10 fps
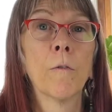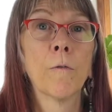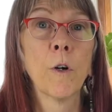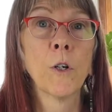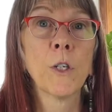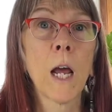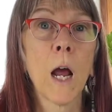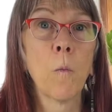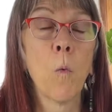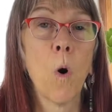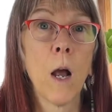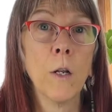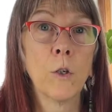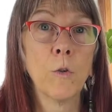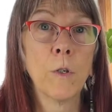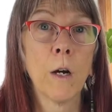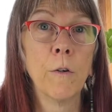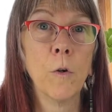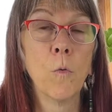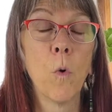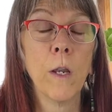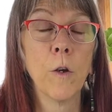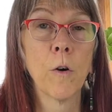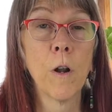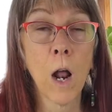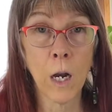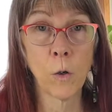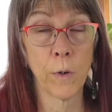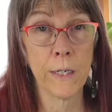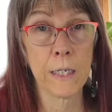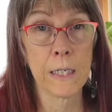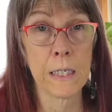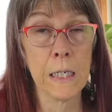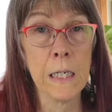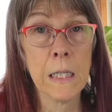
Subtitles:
First, I want to tell you what you're not going to see.